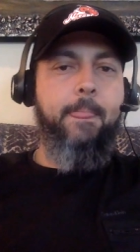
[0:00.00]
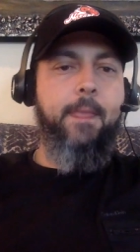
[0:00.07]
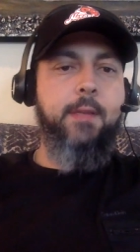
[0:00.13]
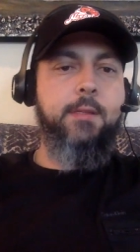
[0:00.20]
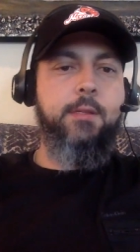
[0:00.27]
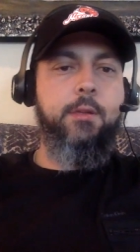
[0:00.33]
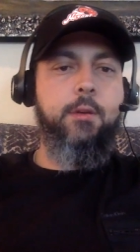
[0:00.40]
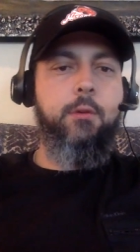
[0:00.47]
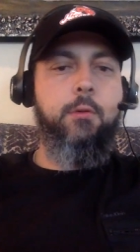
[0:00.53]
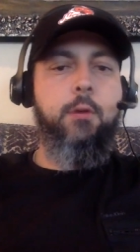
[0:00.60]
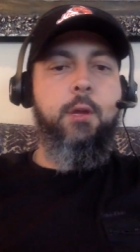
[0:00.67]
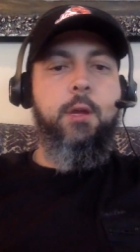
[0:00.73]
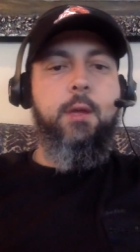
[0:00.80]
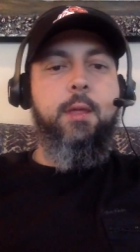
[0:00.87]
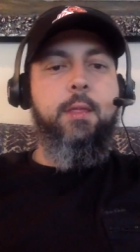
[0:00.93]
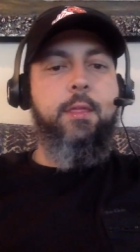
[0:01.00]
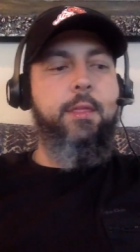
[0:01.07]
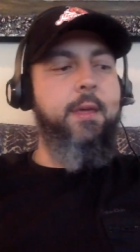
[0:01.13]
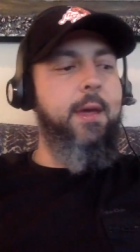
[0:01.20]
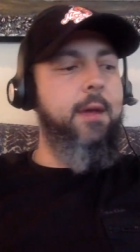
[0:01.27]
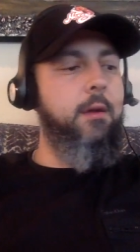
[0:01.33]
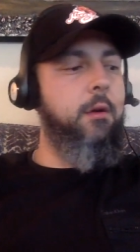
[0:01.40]
So
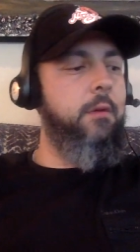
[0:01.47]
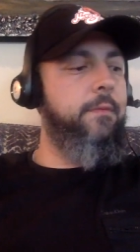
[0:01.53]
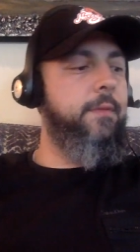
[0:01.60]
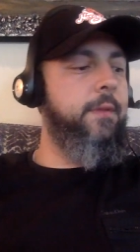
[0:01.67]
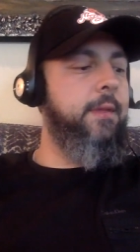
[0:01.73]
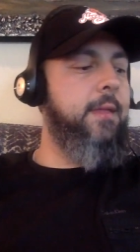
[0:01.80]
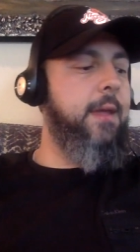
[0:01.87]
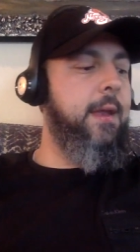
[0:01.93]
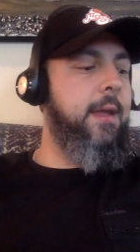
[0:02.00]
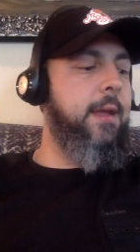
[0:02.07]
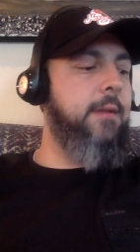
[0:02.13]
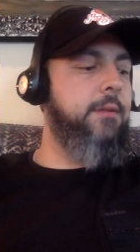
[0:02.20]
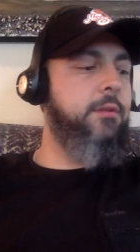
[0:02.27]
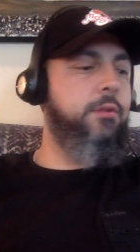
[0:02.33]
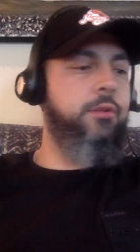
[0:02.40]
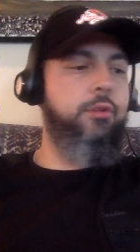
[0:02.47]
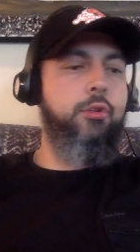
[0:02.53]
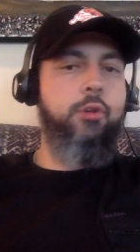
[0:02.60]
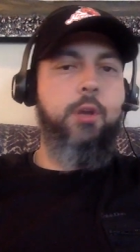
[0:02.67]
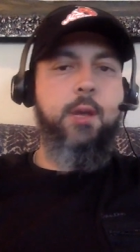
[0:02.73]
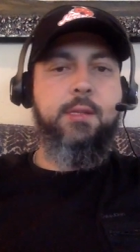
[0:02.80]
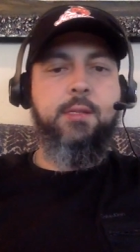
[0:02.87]
that, hopefully that answers
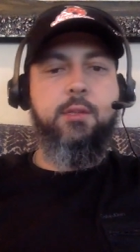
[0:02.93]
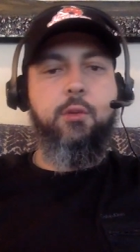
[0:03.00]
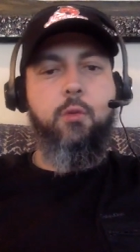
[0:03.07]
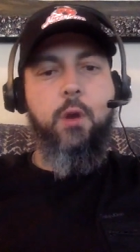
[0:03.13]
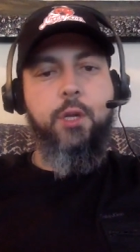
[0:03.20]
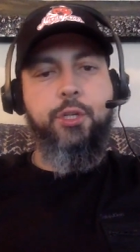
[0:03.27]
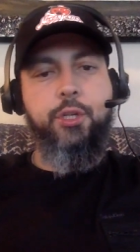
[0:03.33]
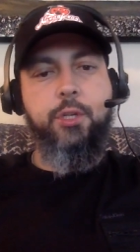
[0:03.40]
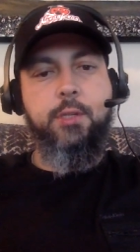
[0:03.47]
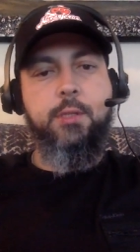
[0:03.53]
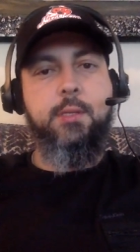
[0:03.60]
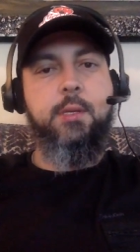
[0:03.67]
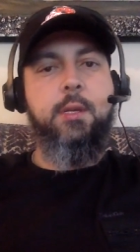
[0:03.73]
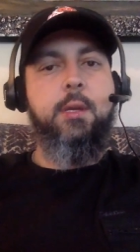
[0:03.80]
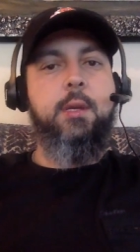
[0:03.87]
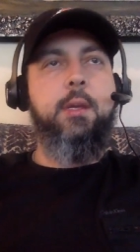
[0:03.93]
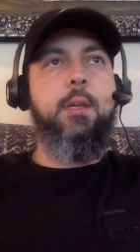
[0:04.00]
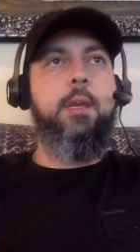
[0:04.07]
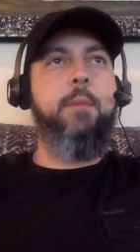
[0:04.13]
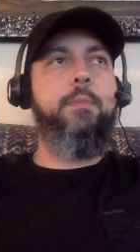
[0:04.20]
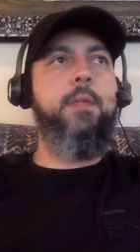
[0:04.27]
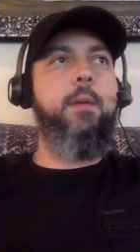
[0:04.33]
your guys' questions.
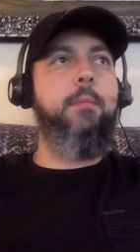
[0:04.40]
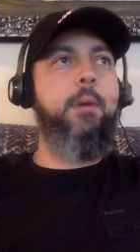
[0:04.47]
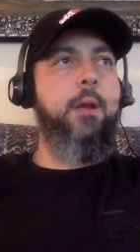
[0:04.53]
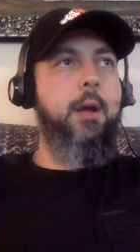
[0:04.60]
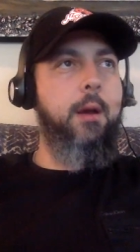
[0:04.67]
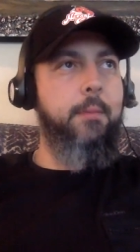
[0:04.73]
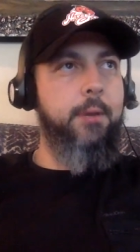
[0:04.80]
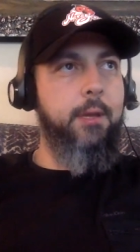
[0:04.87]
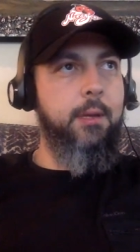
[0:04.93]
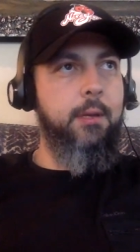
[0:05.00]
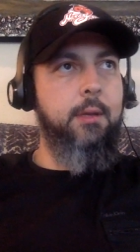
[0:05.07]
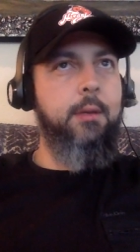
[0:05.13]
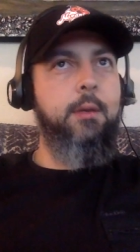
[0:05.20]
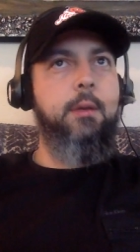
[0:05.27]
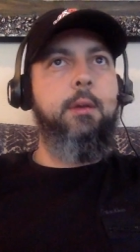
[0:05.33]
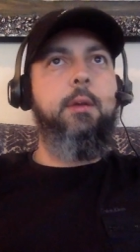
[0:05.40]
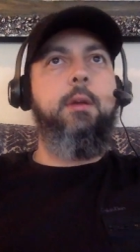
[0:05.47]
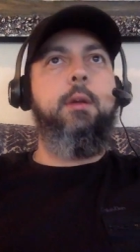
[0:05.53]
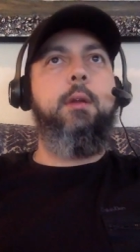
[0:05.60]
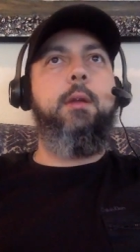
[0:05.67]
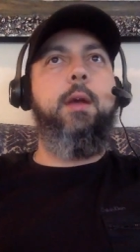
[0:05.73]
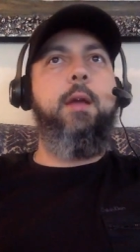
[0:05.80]
Keep them coming.
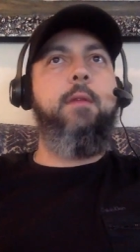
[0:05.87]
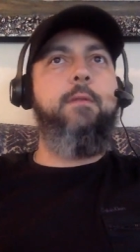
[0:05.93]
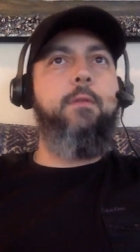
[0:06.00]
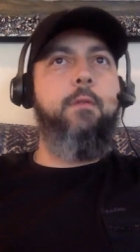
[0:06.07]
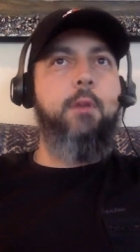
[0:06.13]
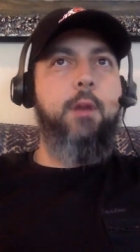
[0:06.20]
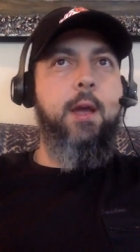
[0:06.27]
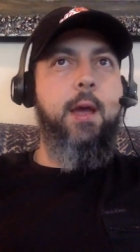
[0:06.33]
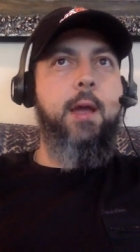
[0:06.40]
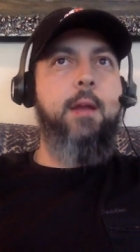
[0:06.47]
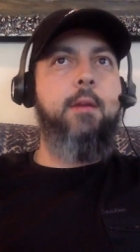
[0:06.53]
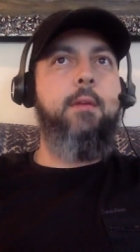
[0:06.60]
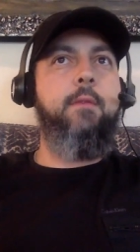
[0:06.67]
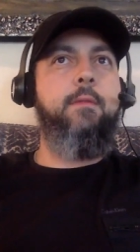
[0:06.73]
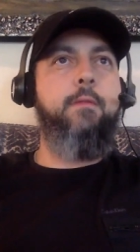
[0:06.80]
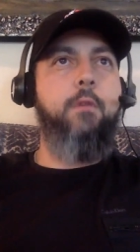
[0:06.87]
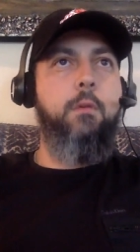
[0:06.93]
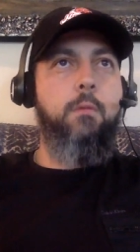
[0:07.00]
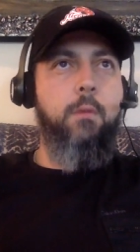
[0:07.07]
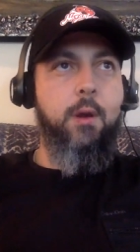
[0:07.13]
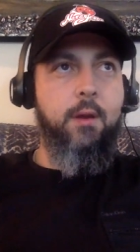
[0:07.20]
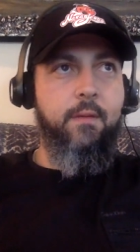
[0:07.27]
nine four nine,
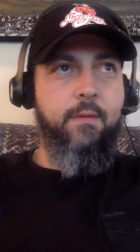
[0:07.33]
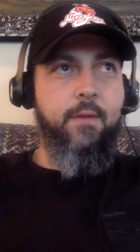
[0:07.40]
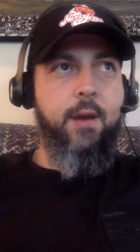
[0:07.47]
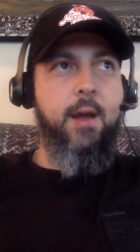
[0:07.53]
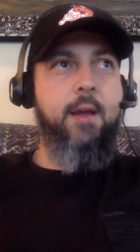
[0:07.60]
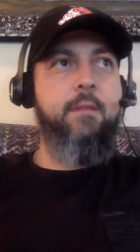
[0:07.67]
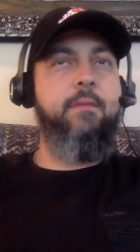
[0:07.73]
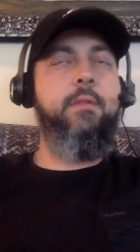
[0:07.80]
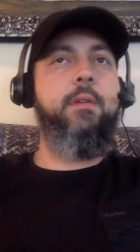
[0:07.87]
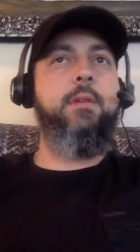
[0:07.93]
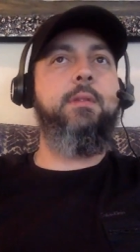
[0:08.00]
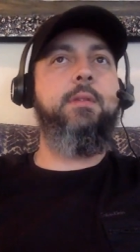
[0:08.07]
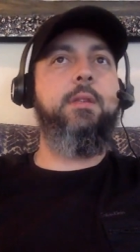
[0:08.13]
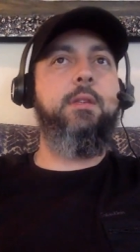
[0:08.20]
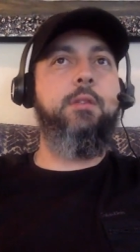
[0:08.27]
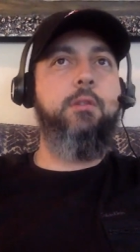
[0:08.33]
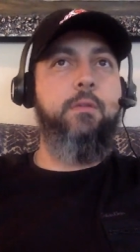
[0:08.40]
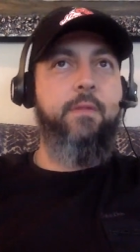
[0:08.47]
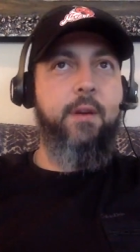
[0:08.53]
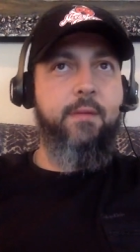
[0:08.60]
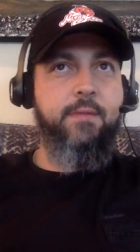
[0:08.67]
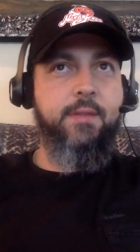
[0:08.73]
four one five, six two
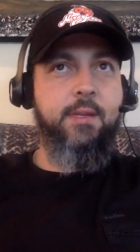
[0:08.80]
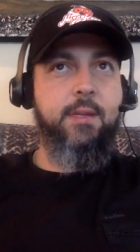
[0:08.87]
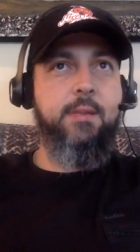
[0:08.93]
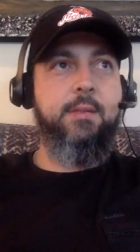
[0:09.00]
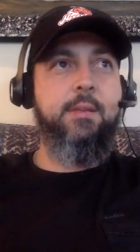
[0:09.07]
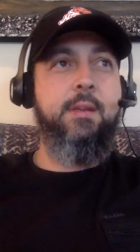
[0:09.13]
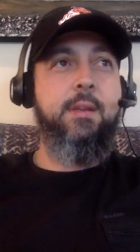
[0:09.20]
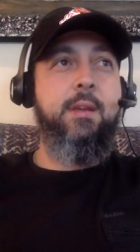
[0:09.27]
five six.